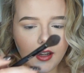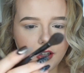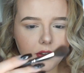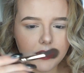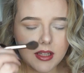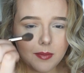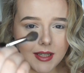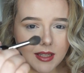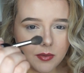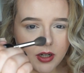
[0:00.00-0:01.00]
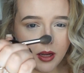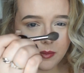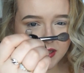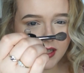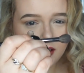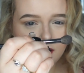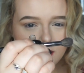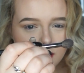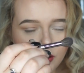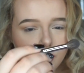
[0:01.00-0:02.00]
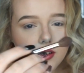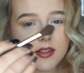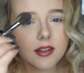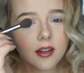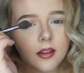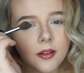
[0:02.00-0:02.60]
And you'll see me sometimes get nice and close.